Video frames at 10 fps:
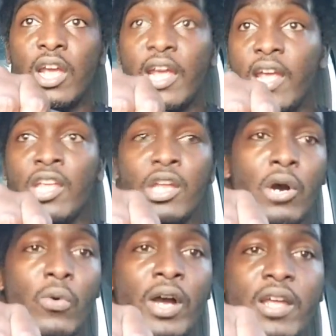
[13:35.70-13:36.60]
And
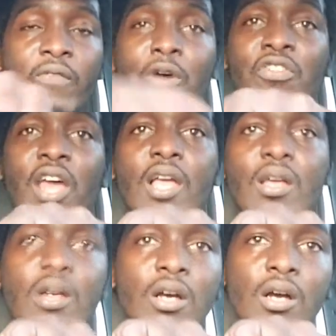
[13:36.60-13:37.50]
you know what? If I was
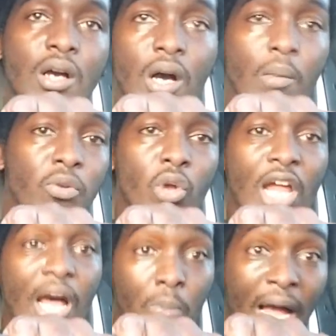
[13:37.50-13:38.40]
like,
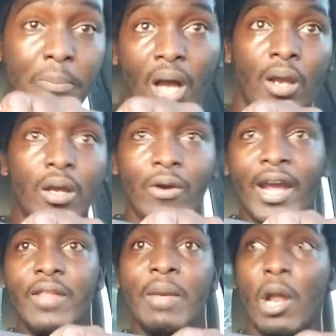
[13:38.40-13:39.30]
Alhamdulillah, Akbar,
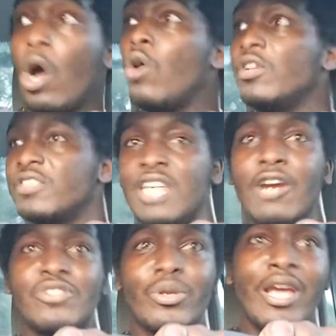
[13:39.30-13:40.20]
right? They'd be like, "Oh, it's a
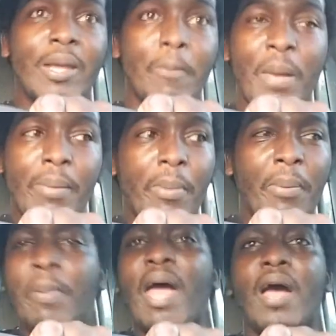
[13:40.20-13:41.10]
terrorist threat." Bah, bah,
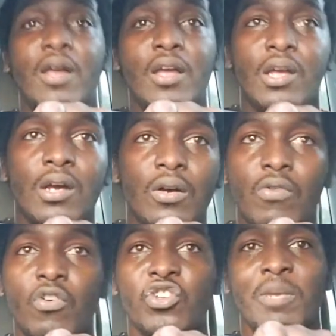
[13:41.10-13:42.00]
bah, bah, bah.
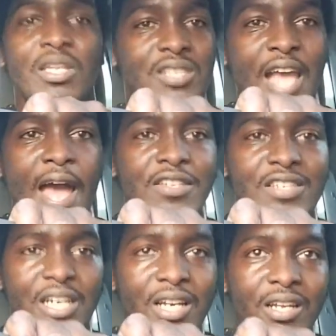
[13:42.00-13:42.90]
Which means God
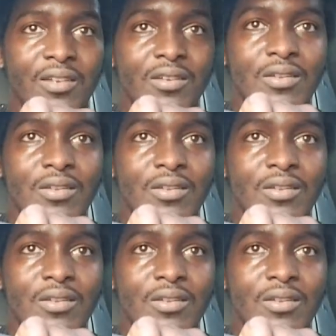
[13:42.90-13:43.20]
is good.